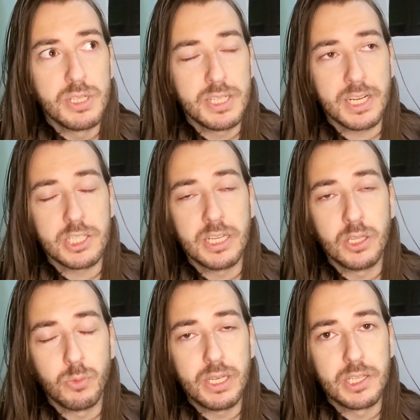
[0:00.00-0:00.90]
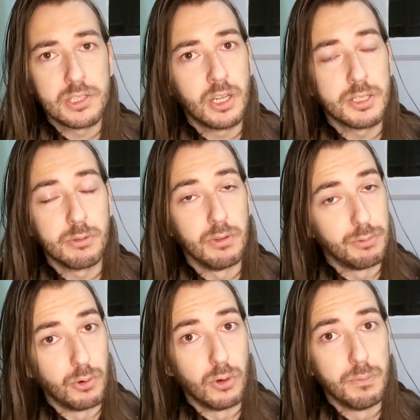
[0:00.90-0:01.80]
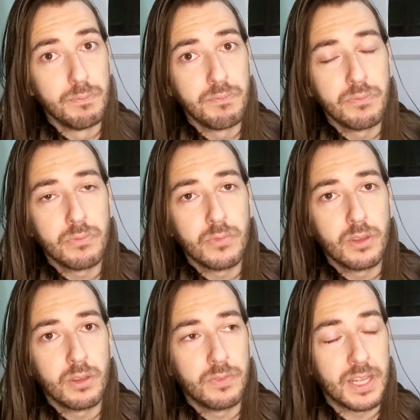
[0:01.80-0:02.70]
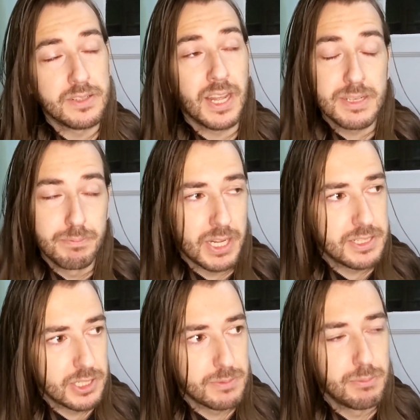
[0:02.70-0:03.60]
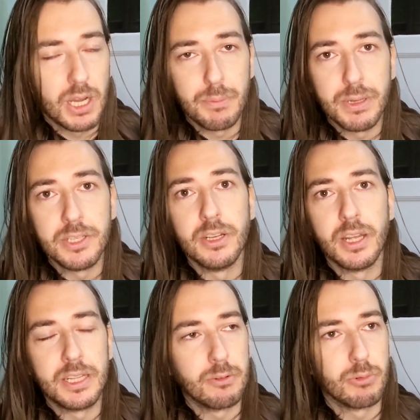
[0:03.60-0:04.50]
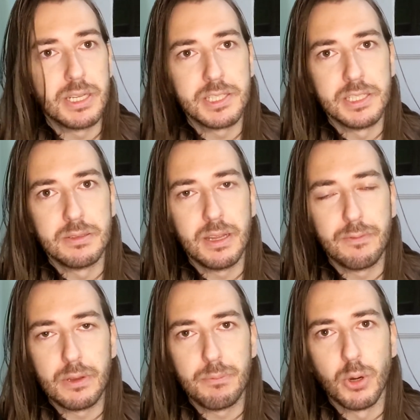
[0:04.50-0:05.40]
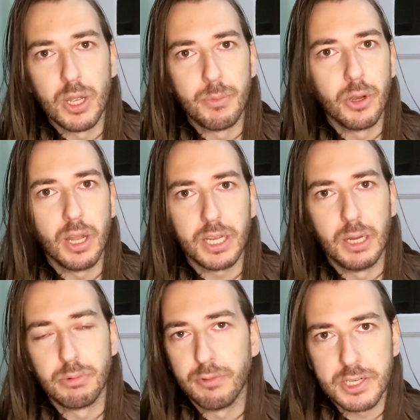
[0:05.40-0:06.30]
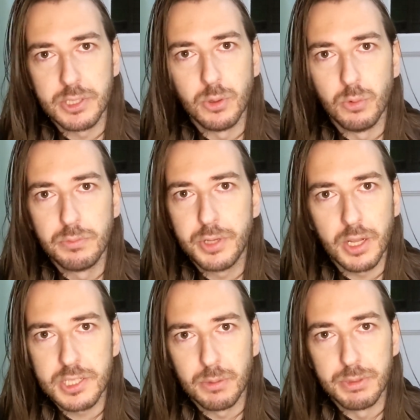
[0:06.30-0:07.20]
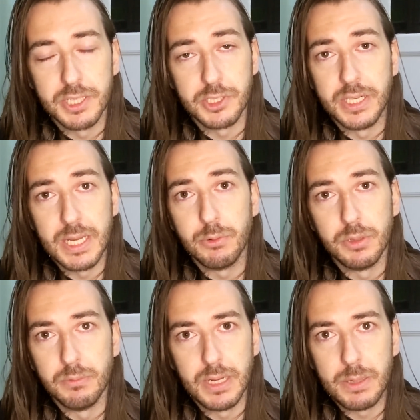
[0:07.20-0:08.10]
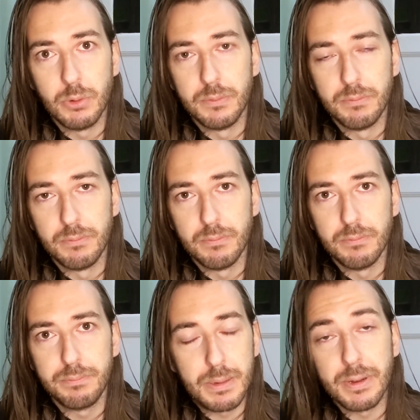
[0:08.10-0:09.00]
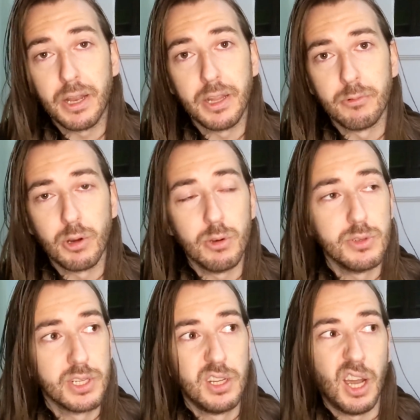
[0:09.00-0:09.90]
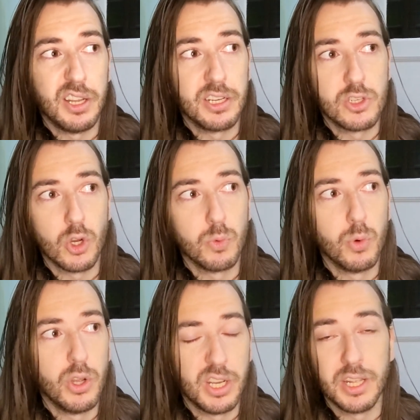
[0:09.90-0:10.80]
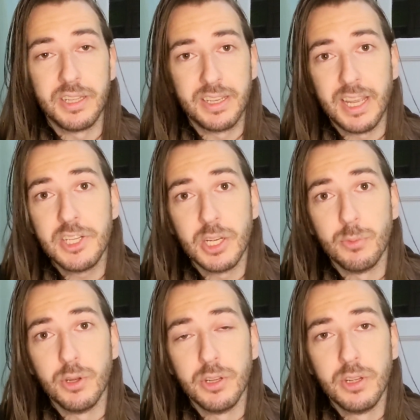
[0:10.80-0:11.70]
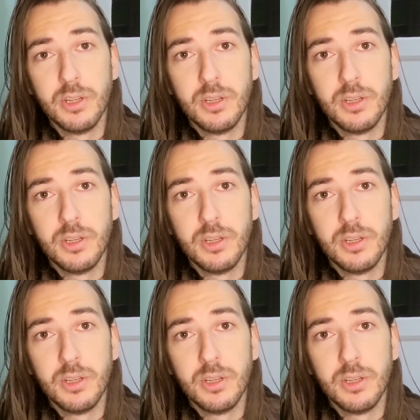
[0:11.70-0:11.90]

is actually the weakest dancer of the four. That's just my opinion. I think Reese is, if you put him on like a professional dance competition, he would be better than Rose. I think John would, and I think AJ would.